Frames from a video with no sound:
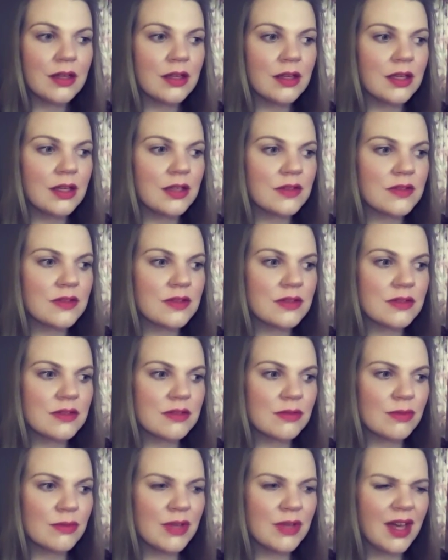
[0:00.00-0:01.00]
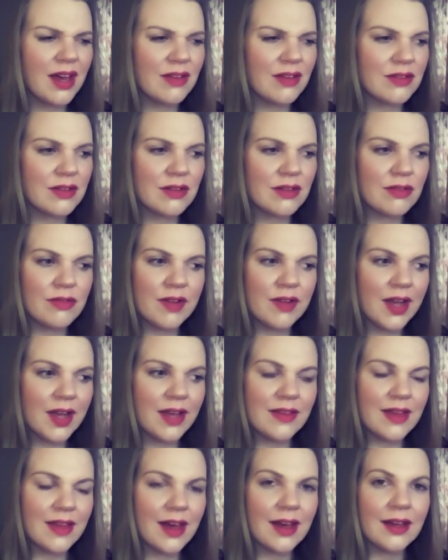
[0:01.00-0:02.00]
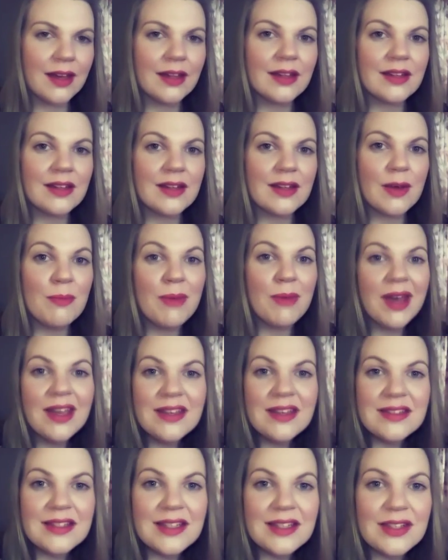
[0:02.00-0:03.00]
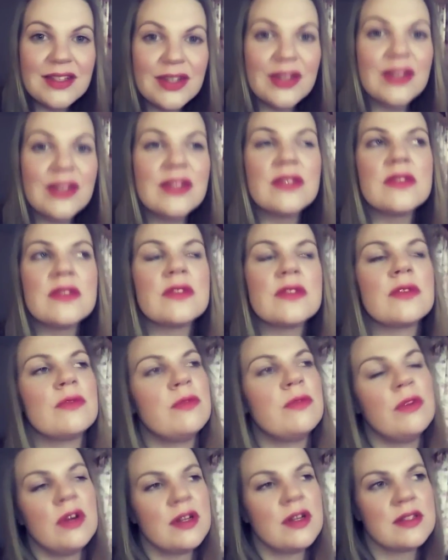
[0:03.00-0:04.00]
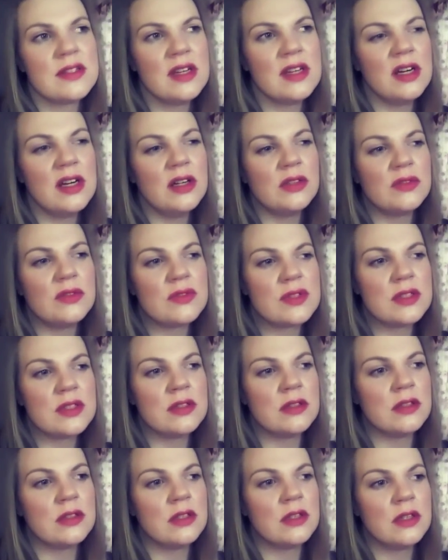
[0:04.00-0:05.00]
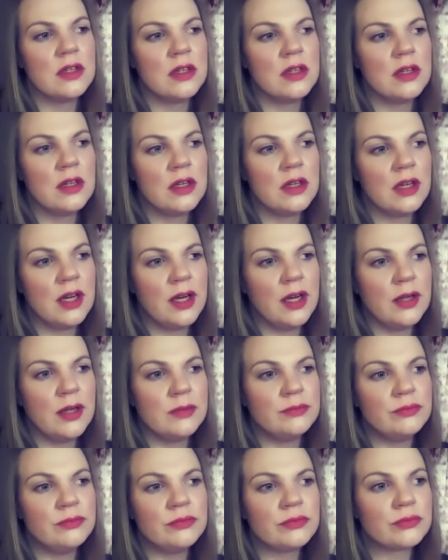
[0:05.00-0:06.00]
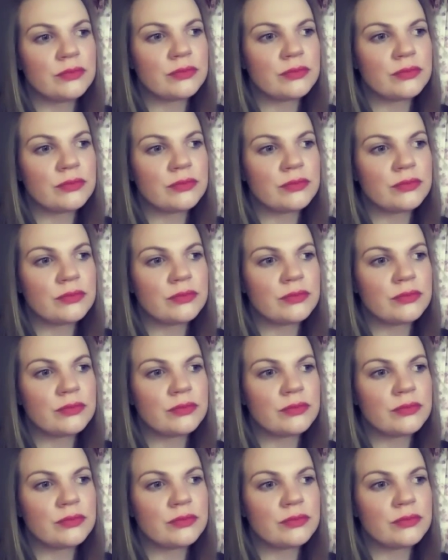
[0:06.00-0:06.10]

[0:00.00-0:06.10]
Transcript: It's we have to create that amazingness for ourselves and um,